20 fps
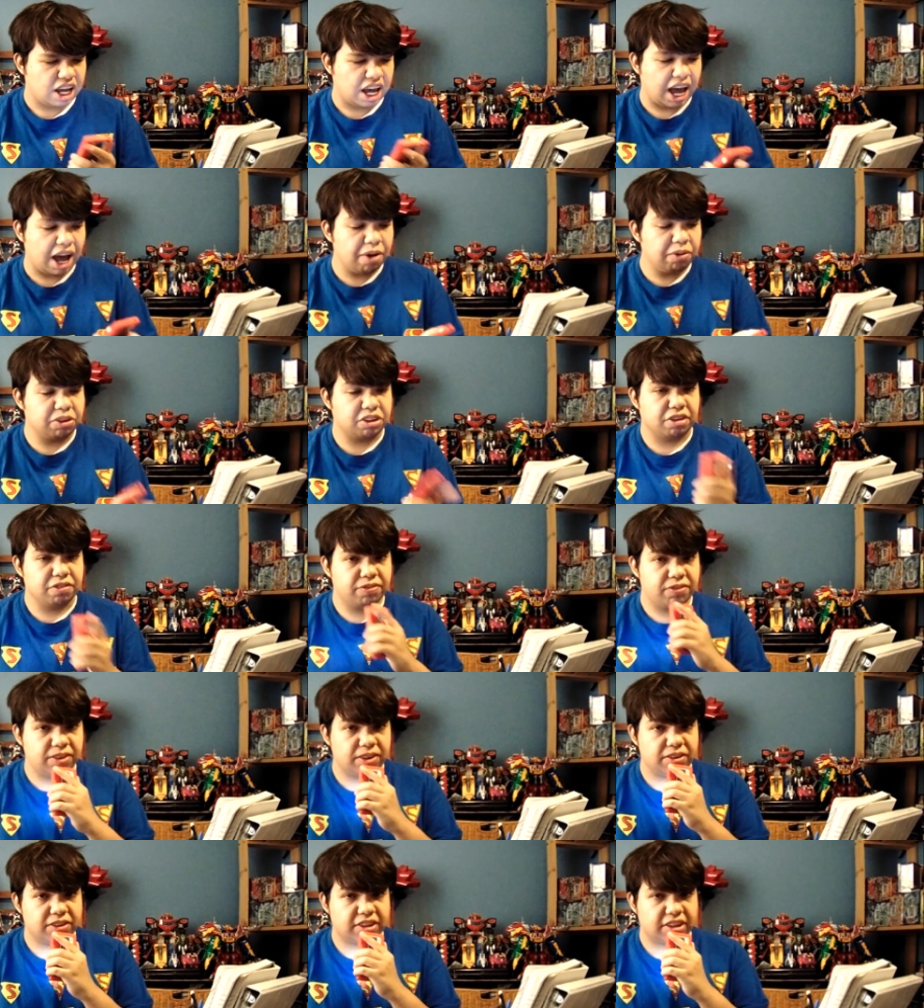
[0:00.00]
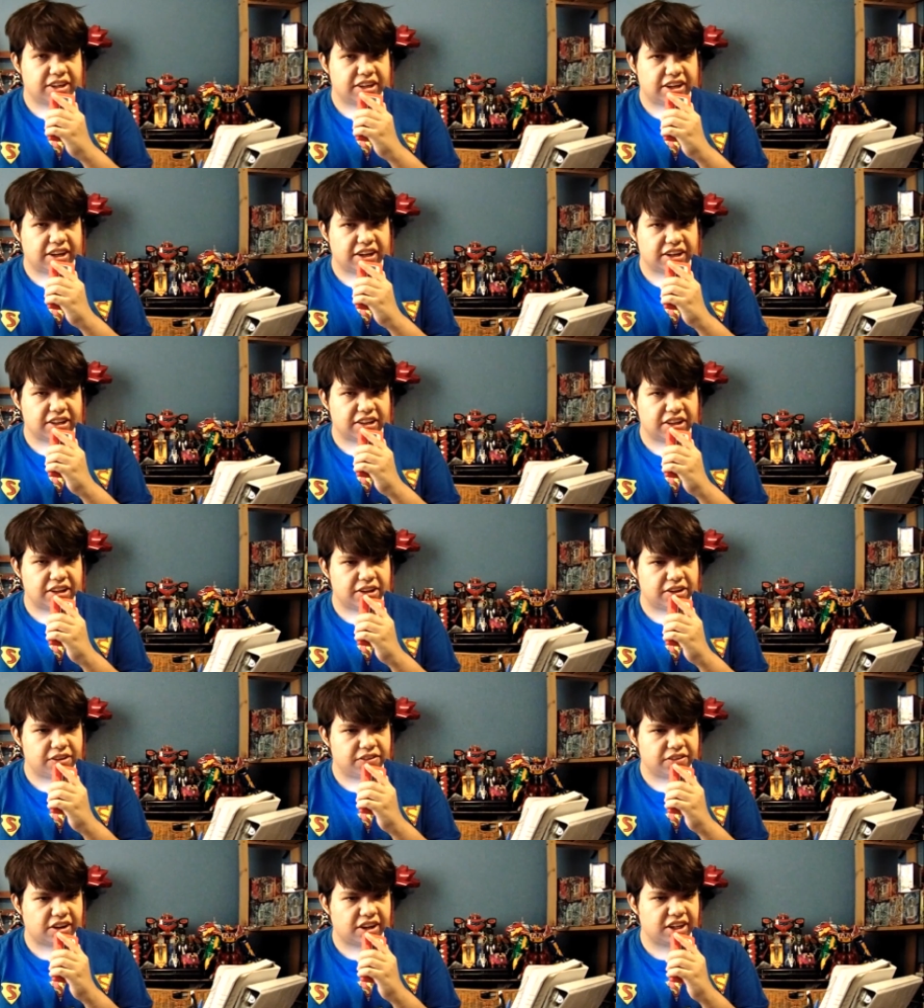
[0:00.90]
I was confused on that.
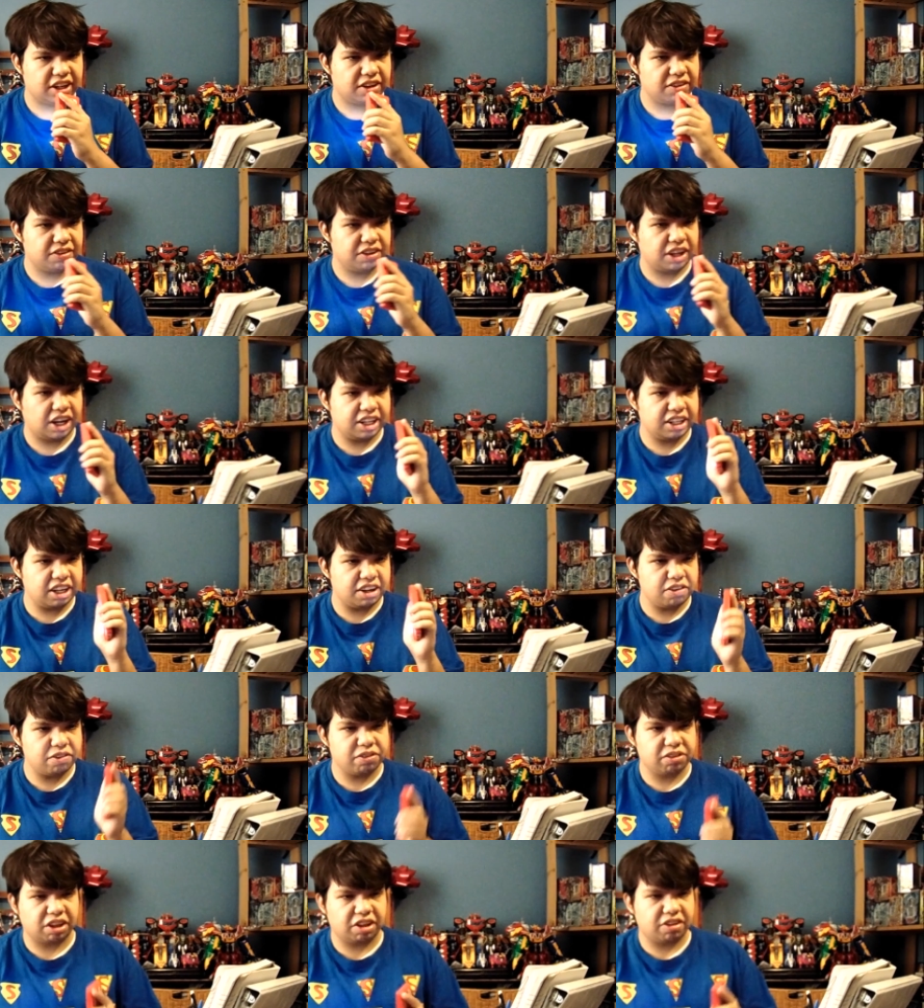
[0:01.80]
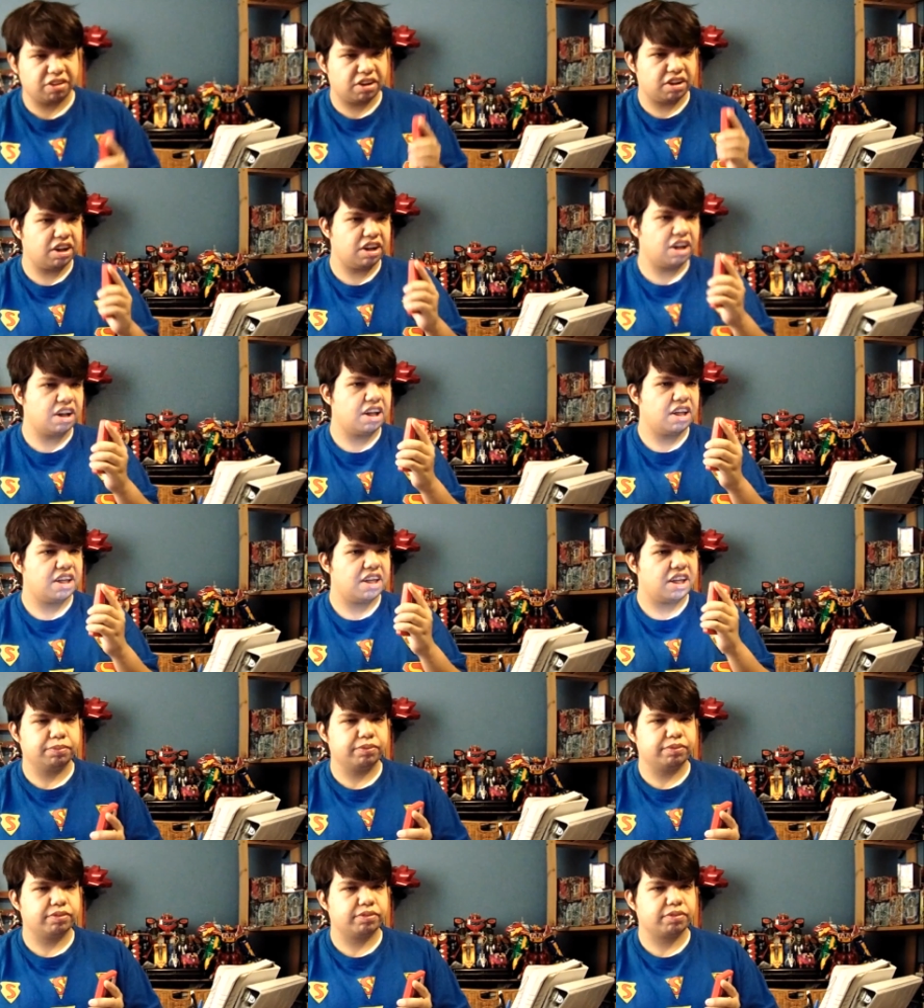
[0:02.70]
He, I thought, I thought he was like
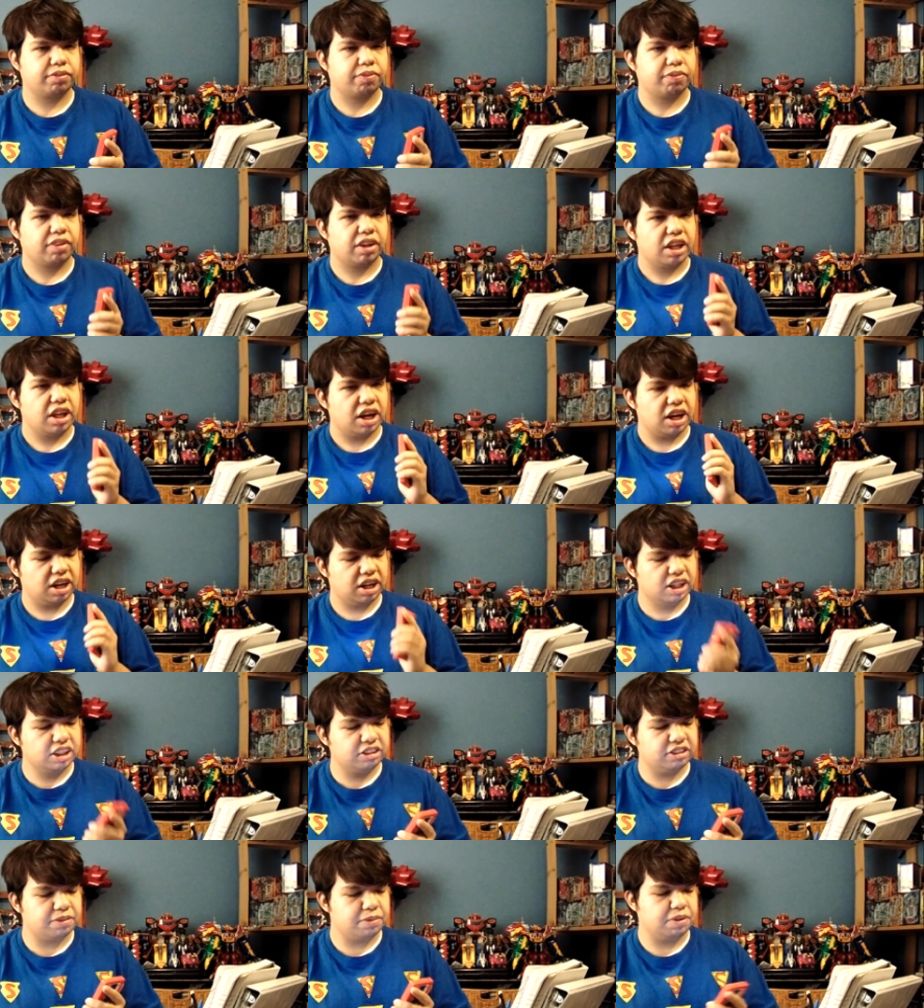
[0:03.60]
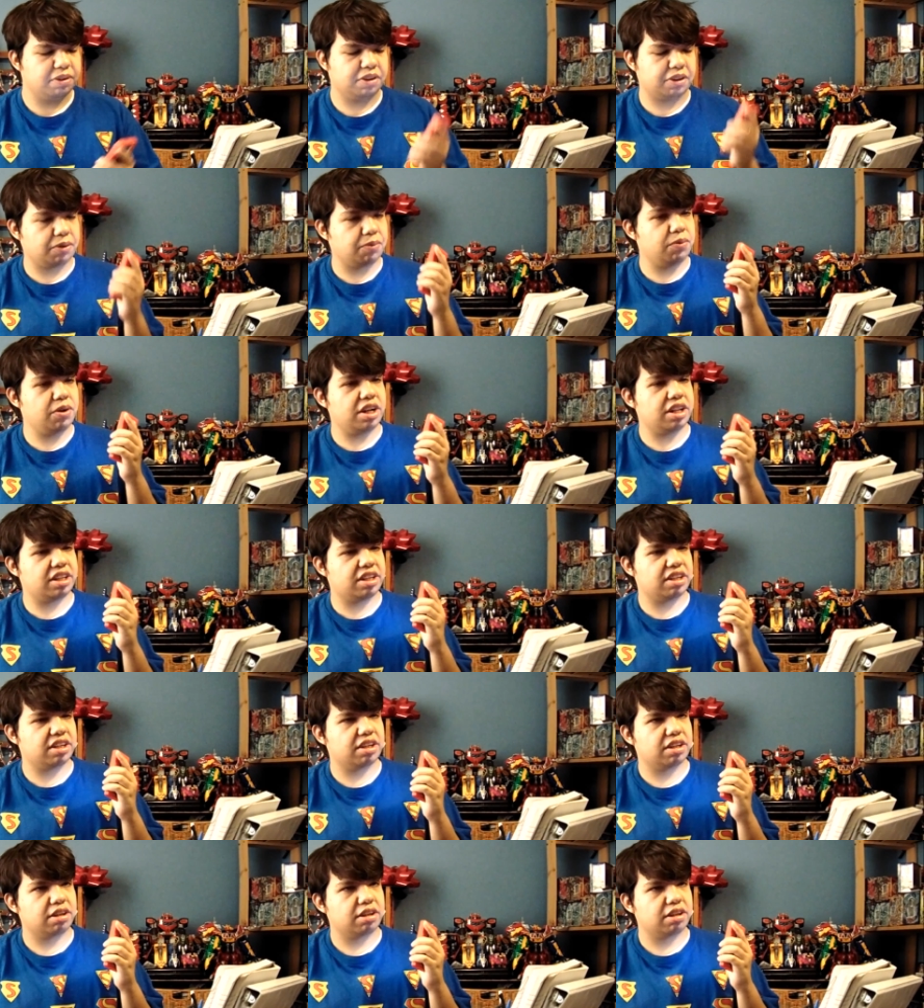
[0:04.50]
100. I was like, what?